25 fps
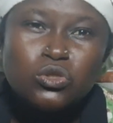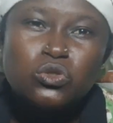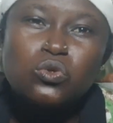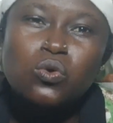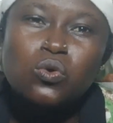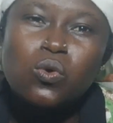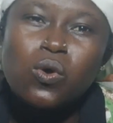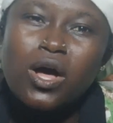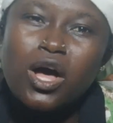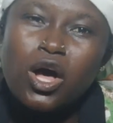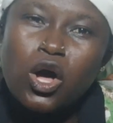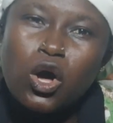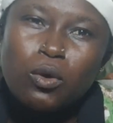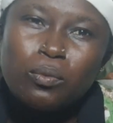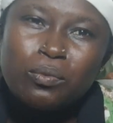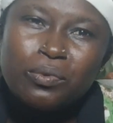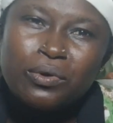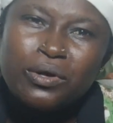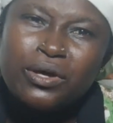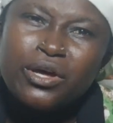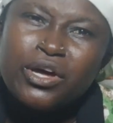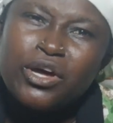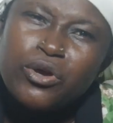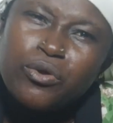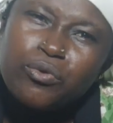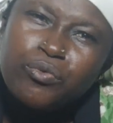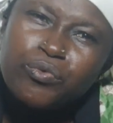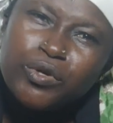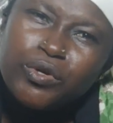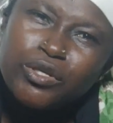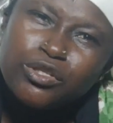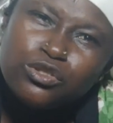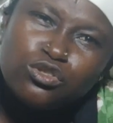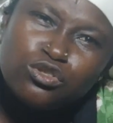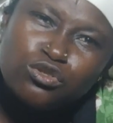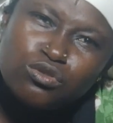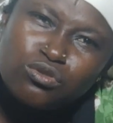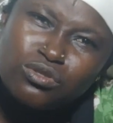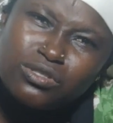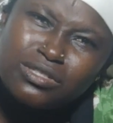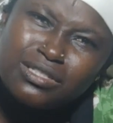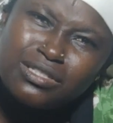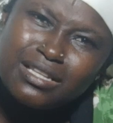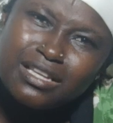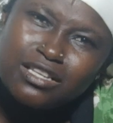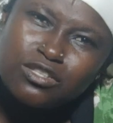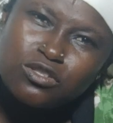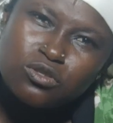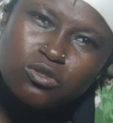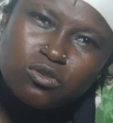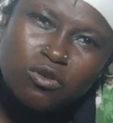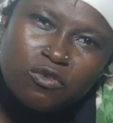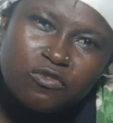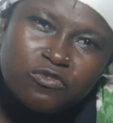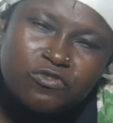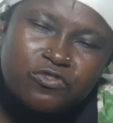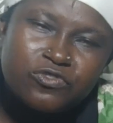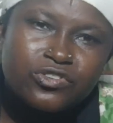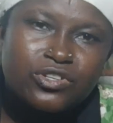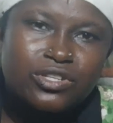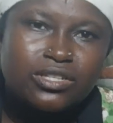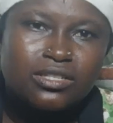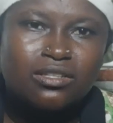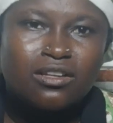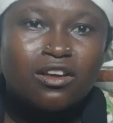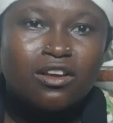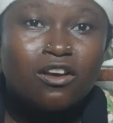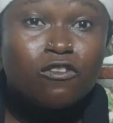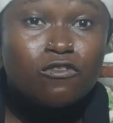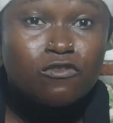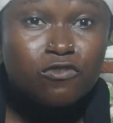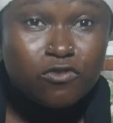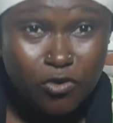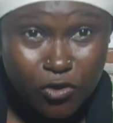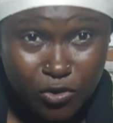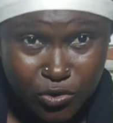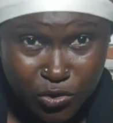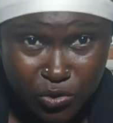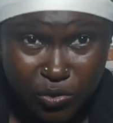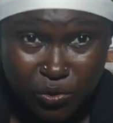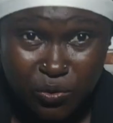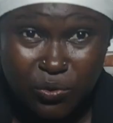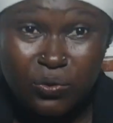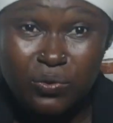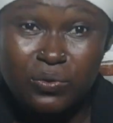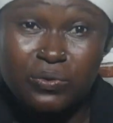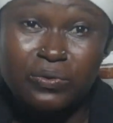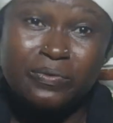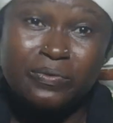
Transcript: to help reduce the suffering for you